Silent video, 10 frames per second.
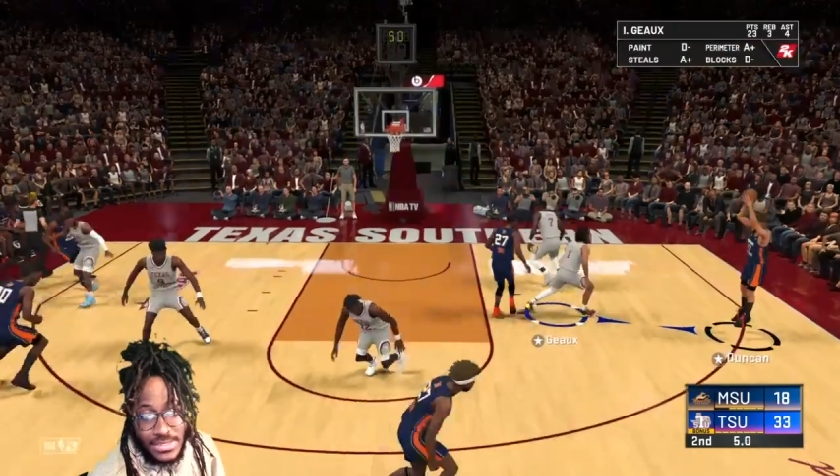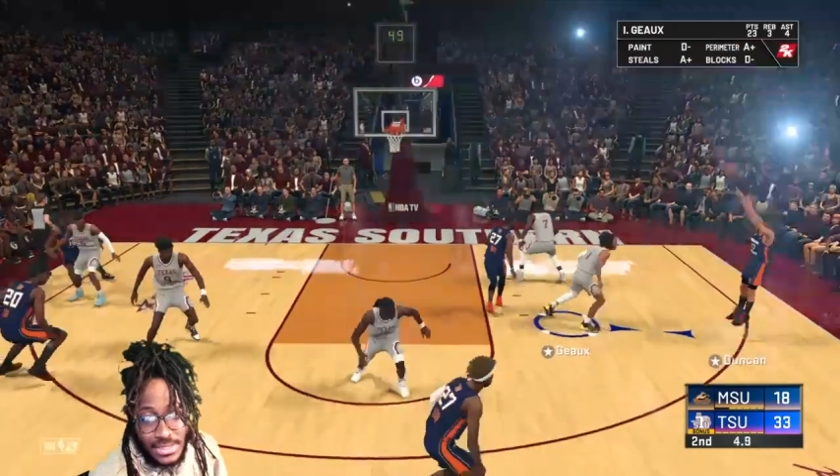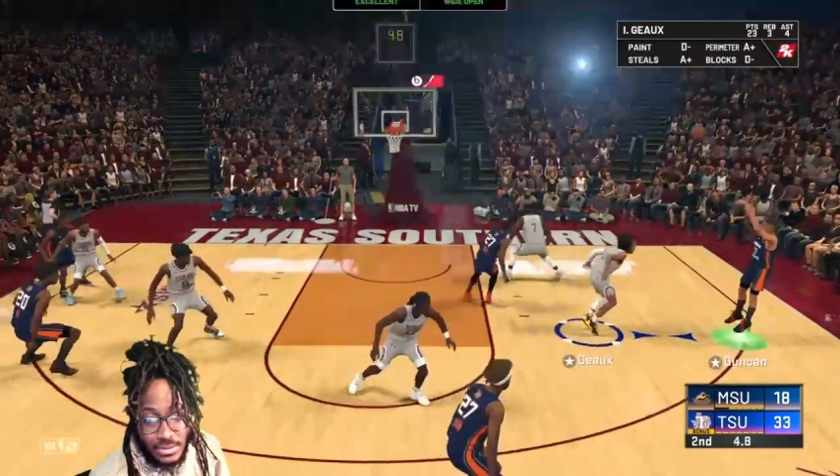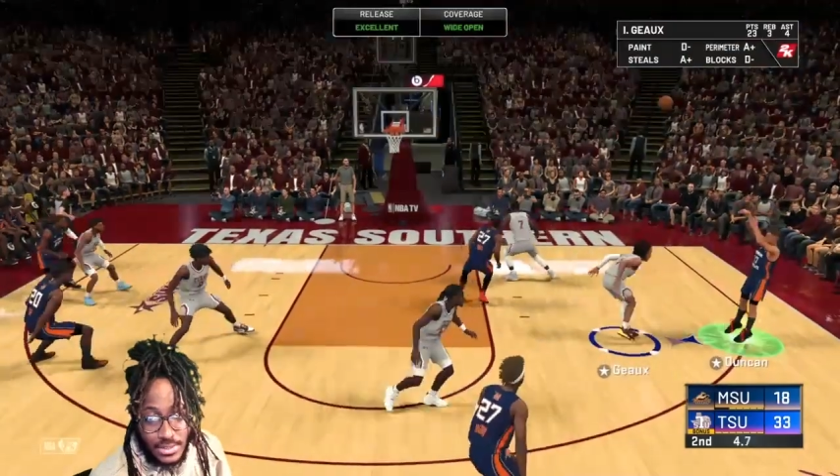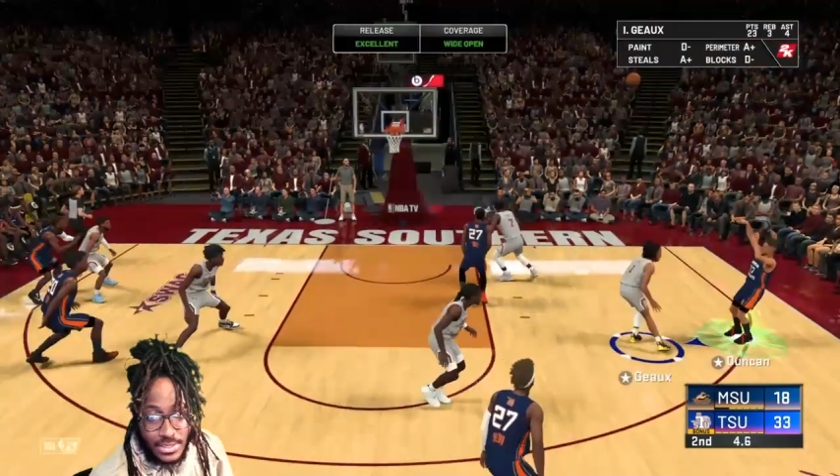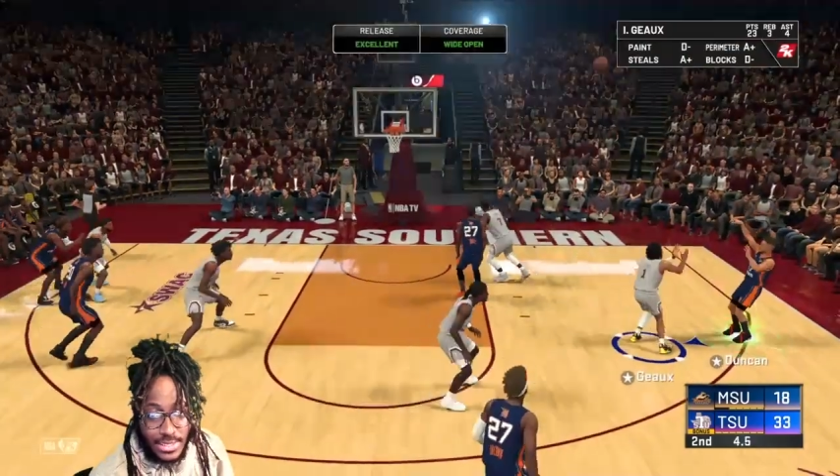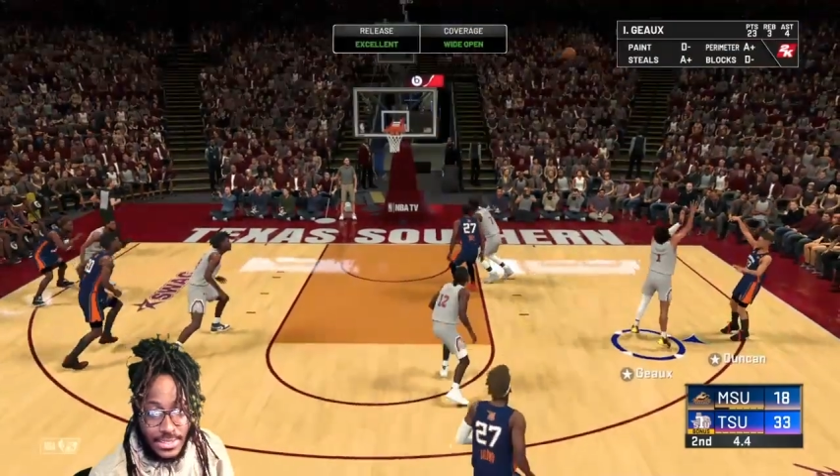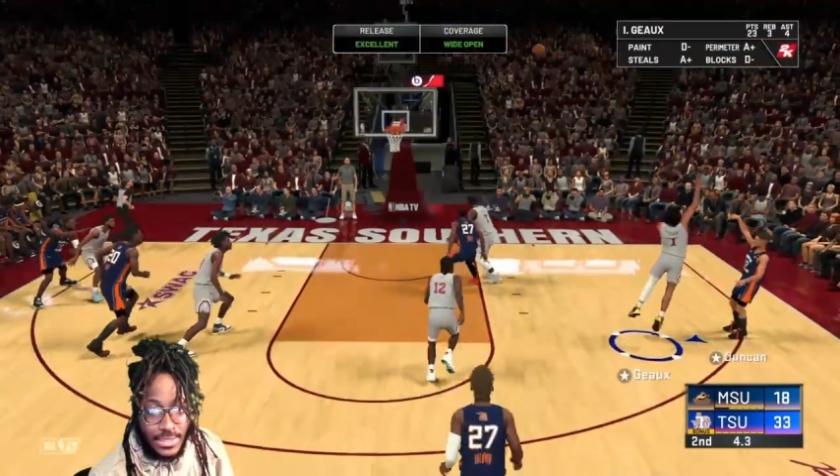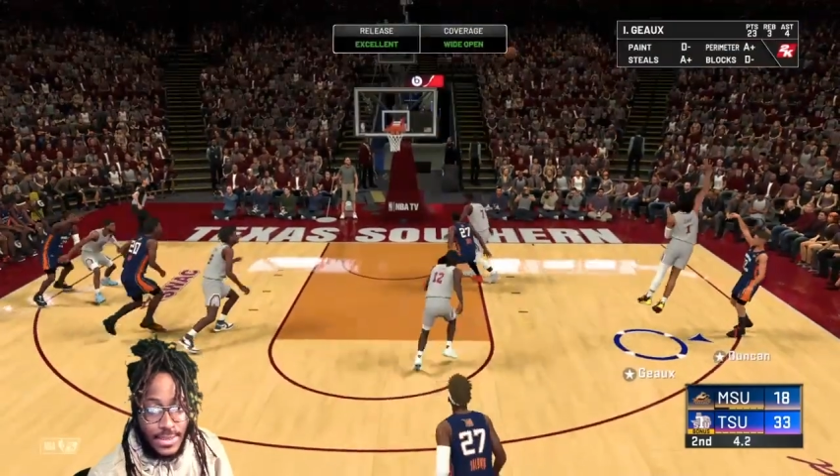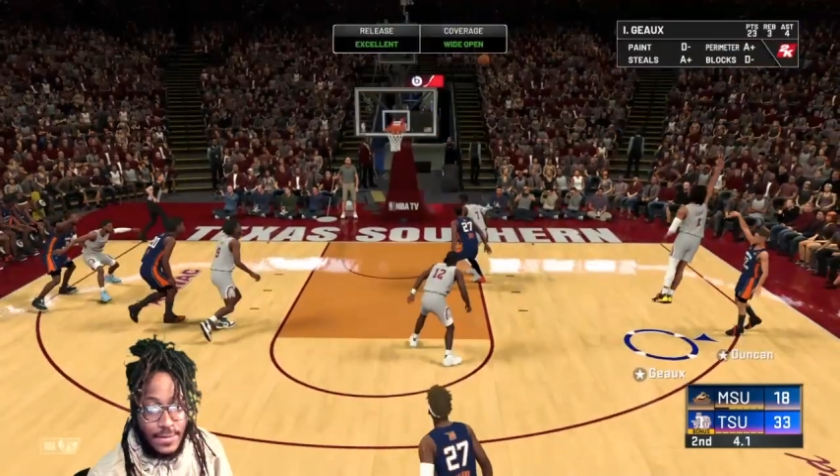out there like
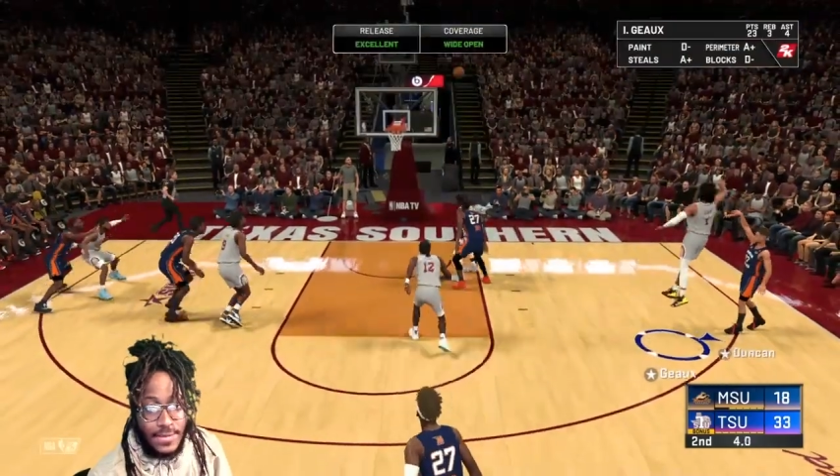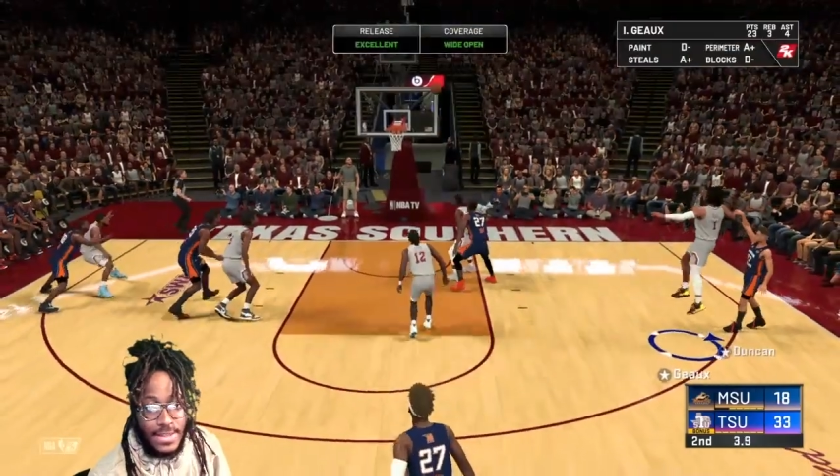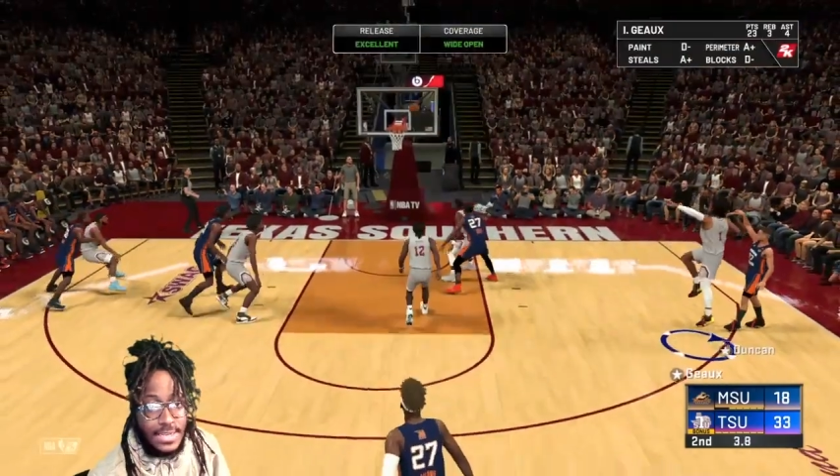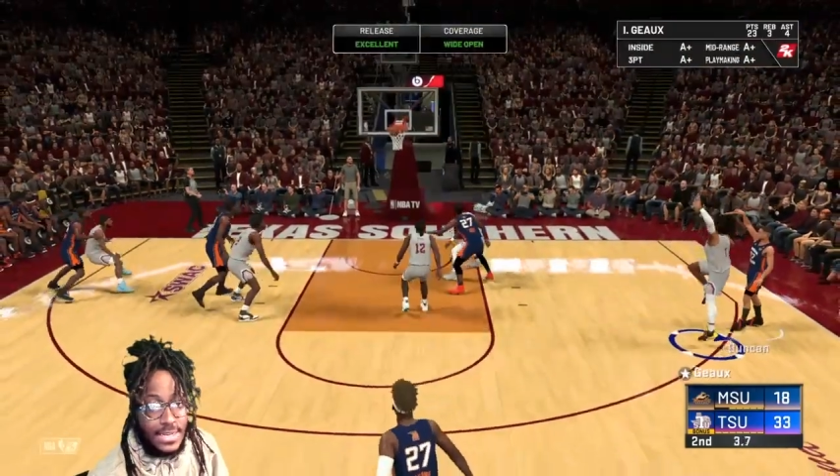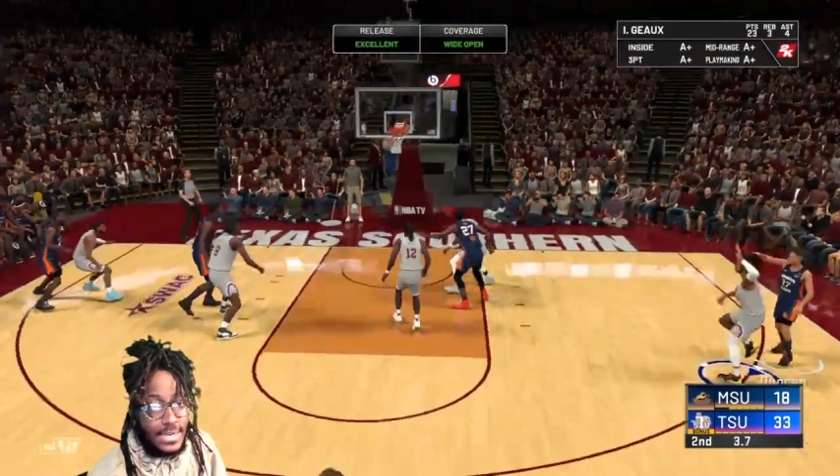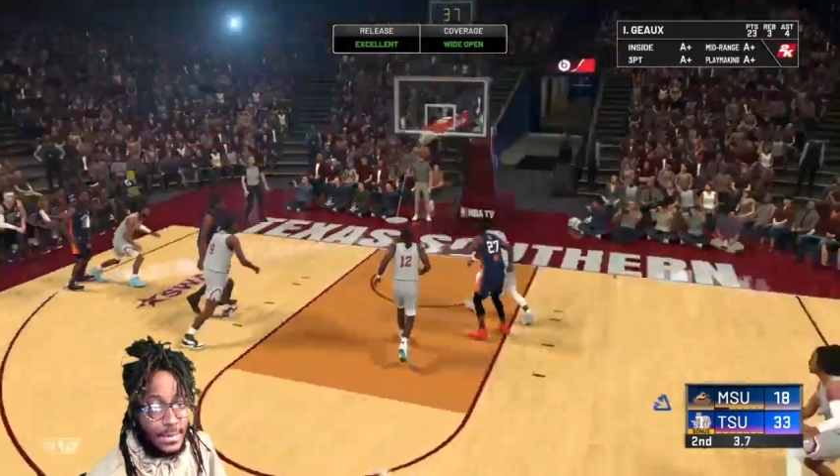that. Now Dime,